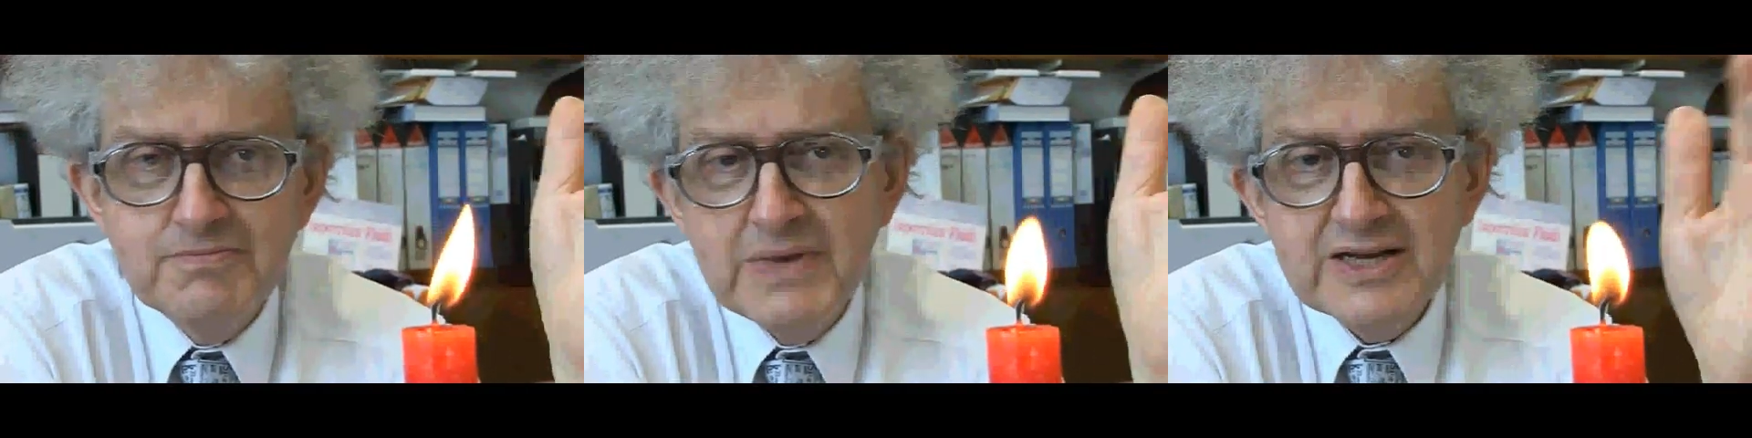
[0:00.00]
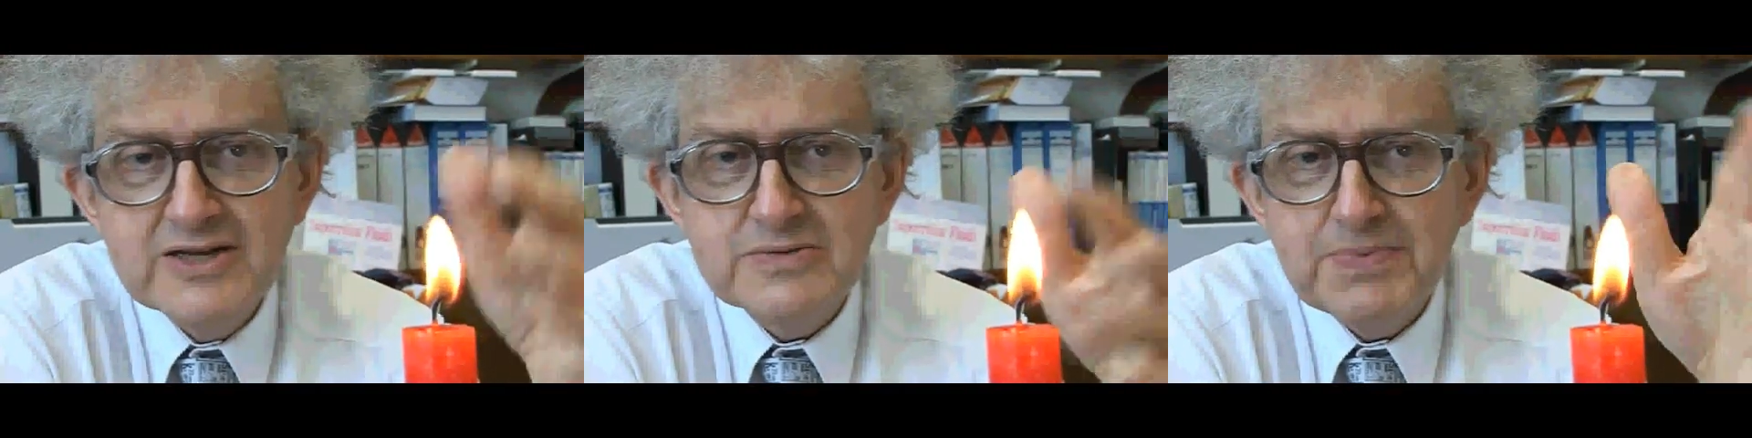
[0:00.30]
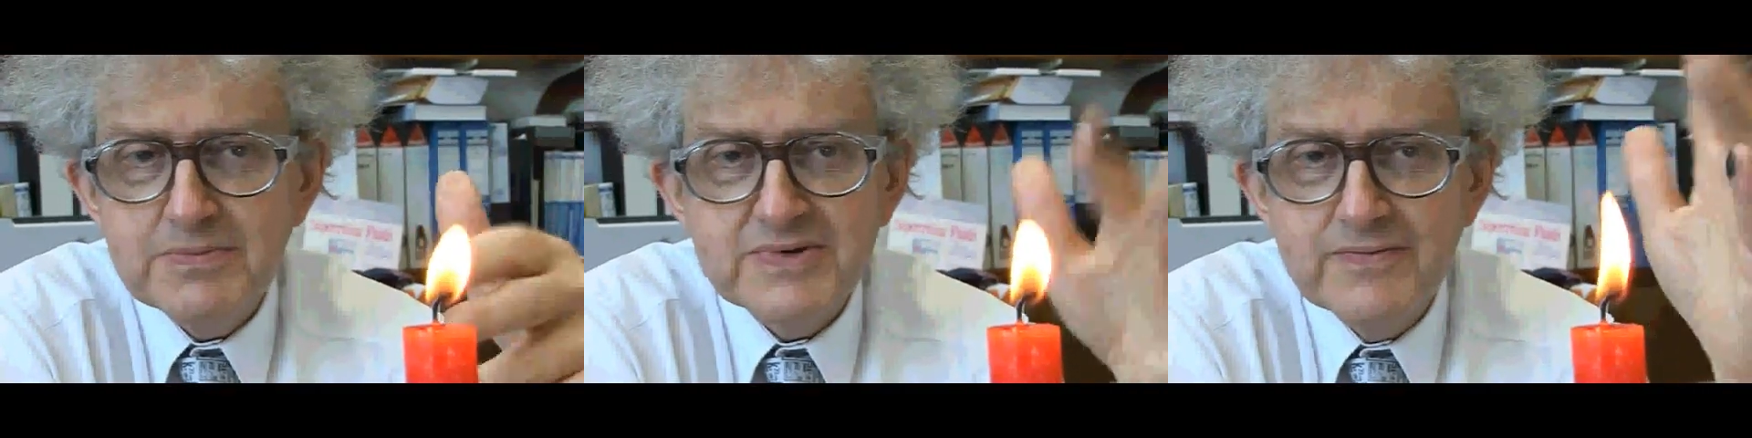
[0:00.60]
minutes,
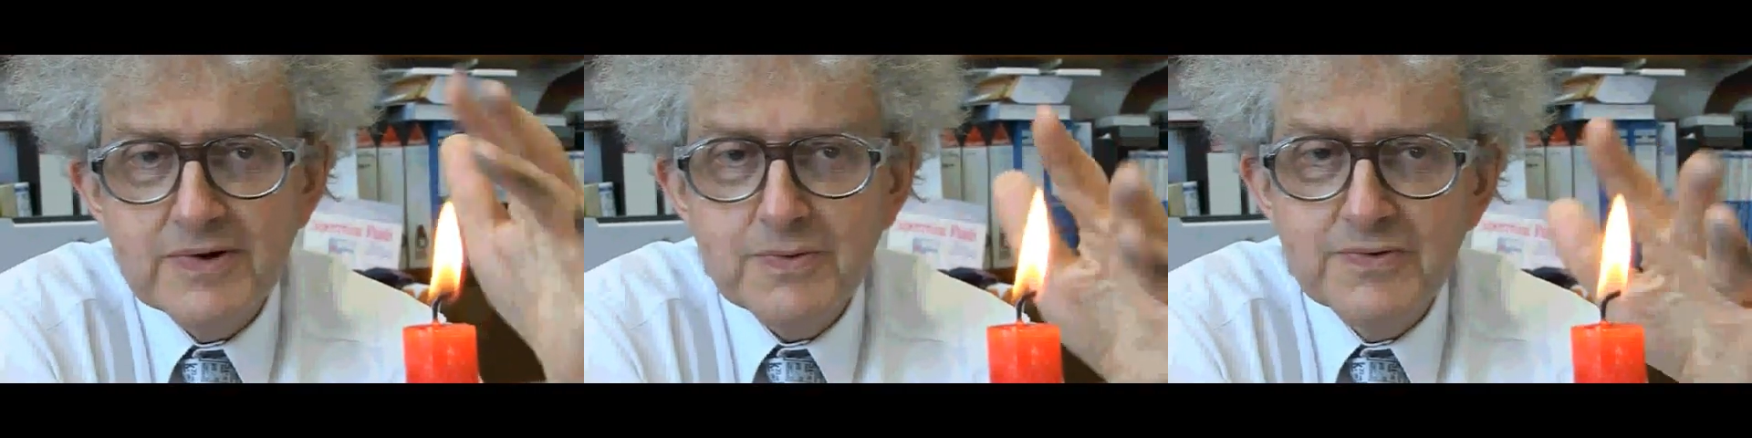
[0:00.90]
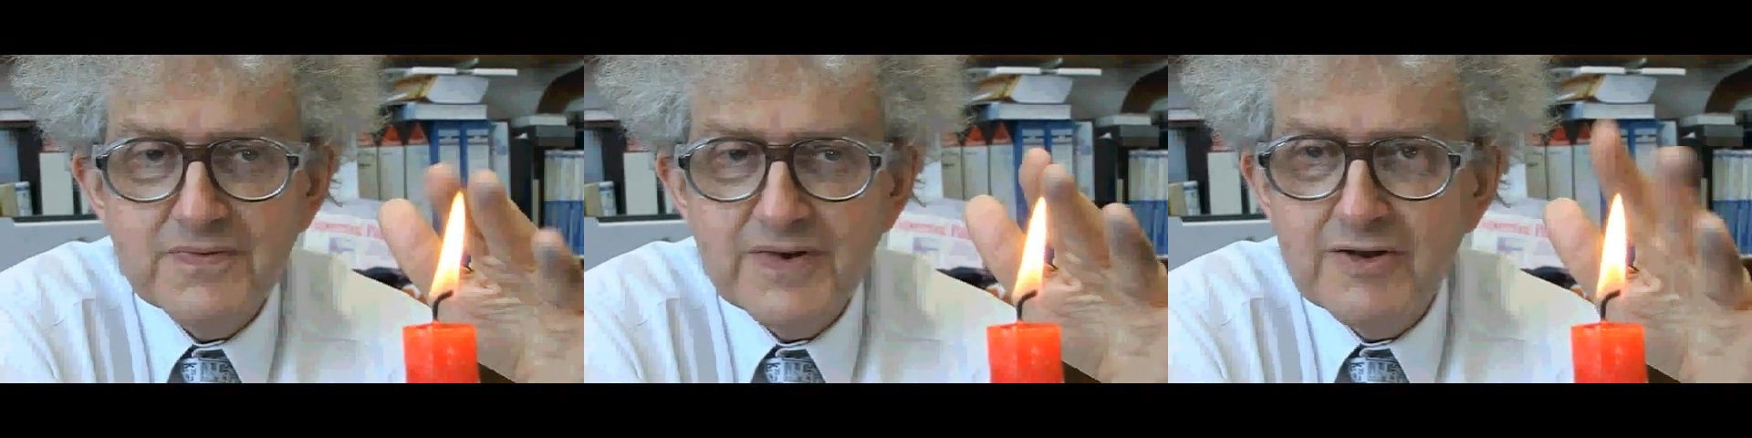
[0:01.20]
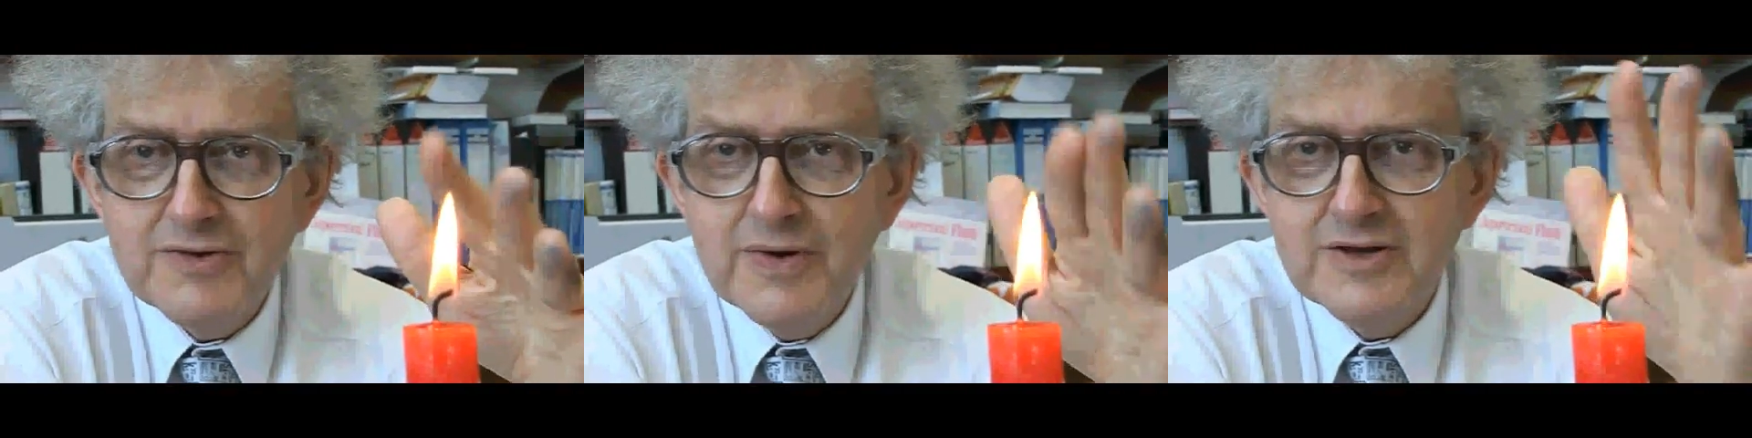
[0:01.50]
perhaps every quarter of an hour,
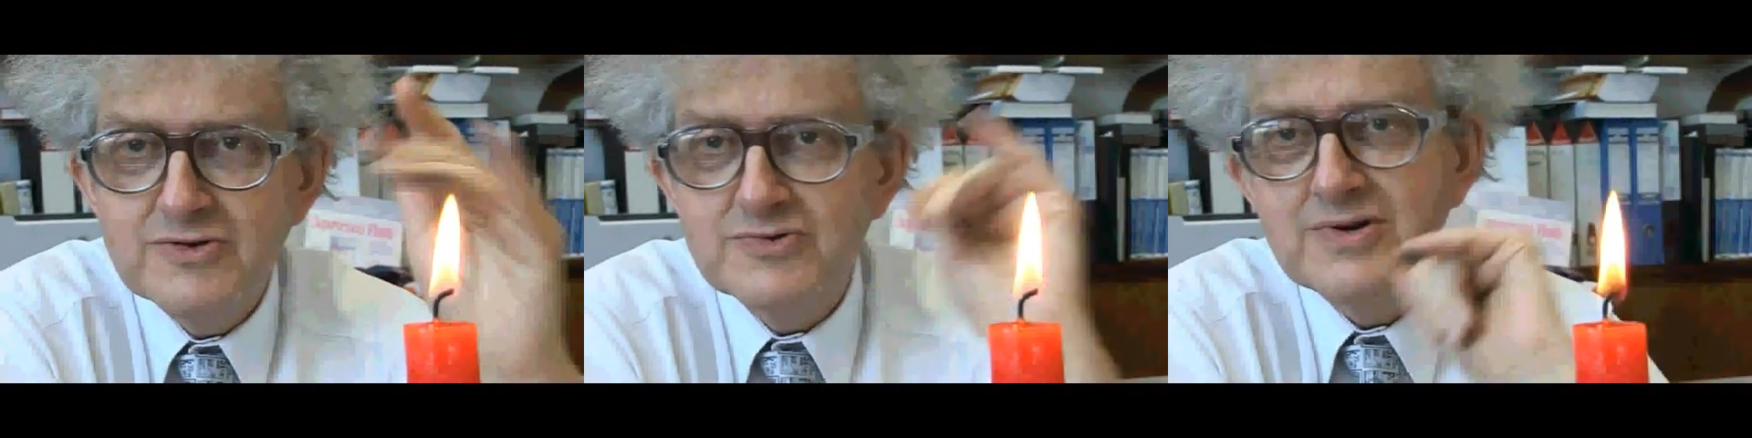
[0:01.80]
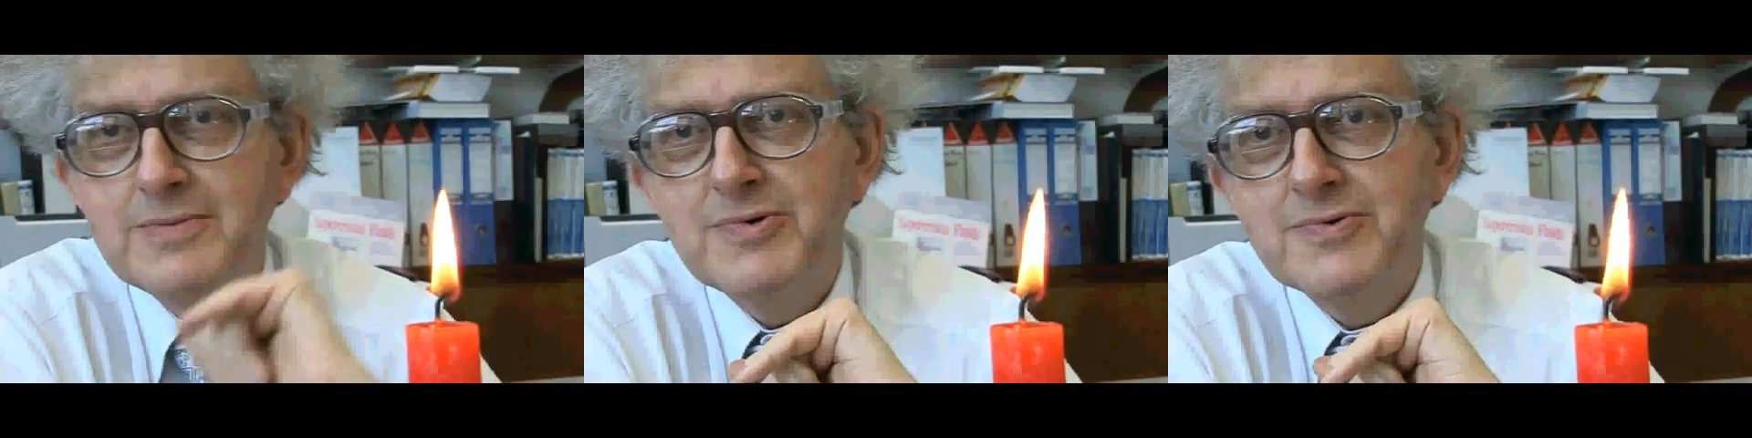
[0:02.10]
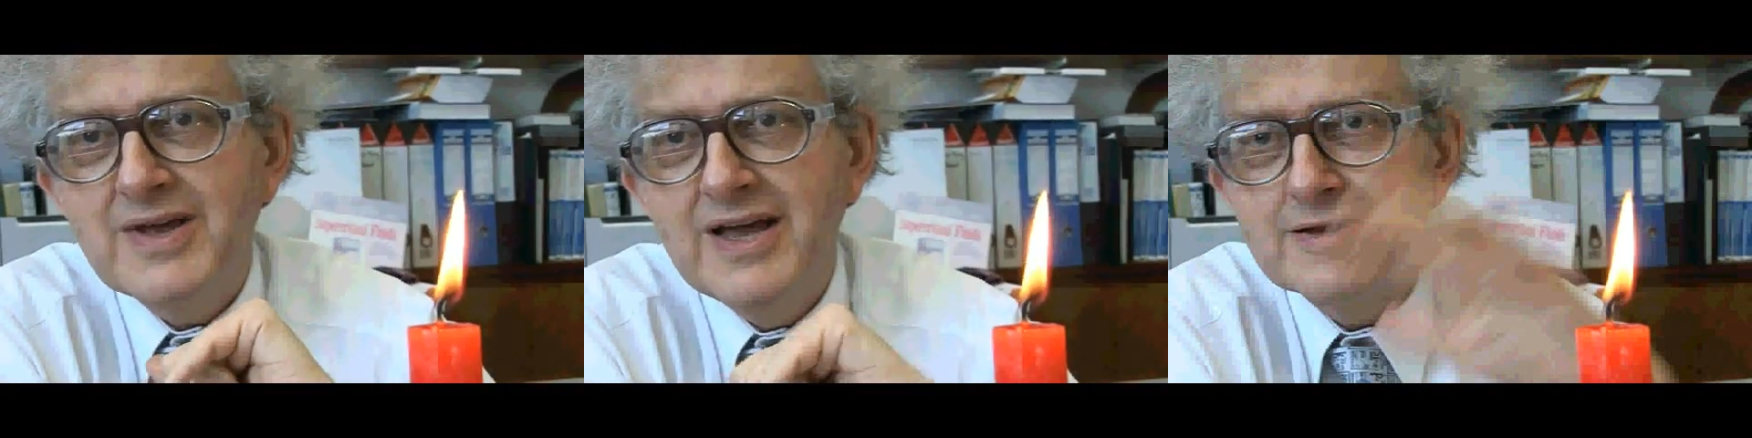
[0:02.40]
you had to trim
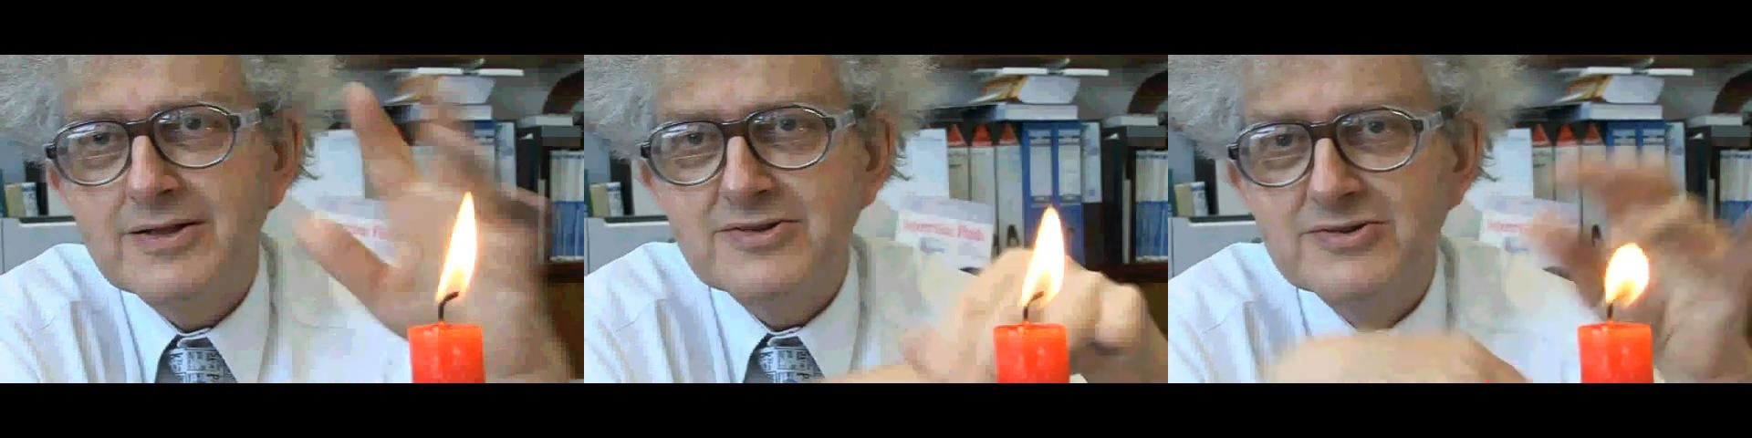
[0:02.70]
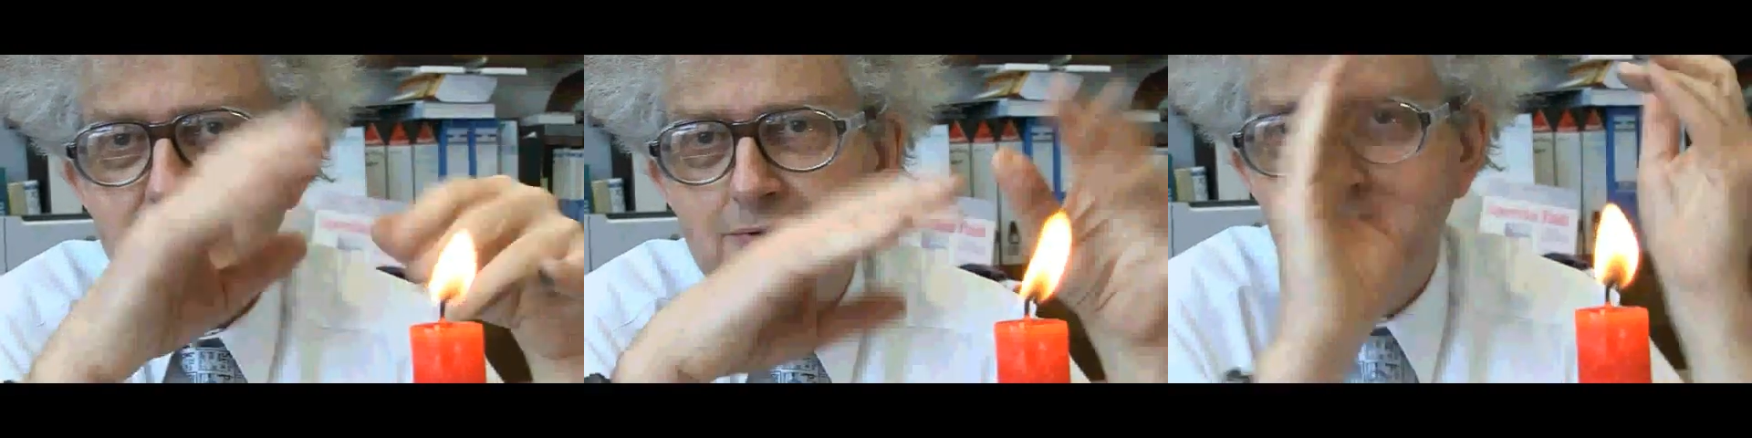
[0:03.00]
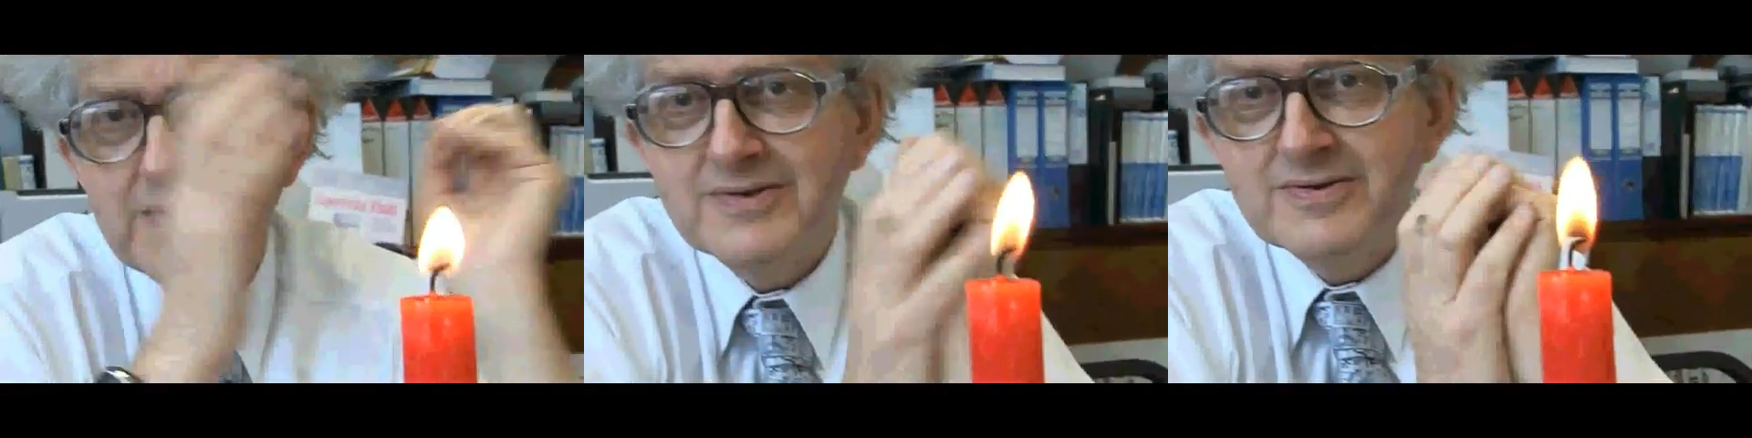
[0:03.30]
your candle to
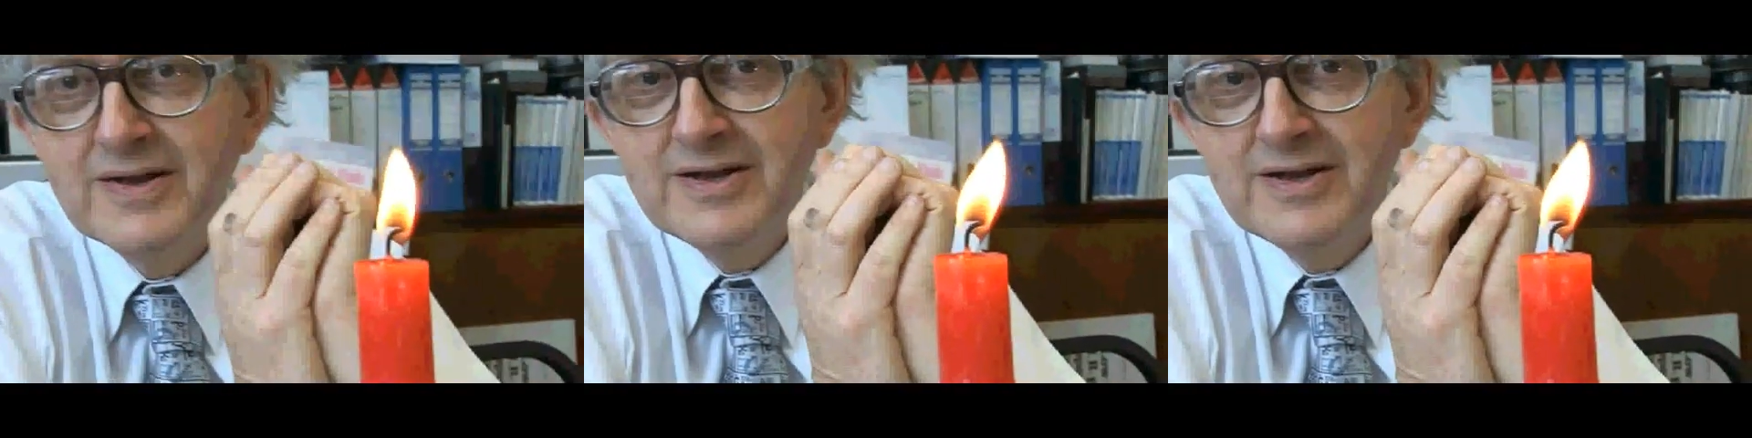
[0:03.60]
stop it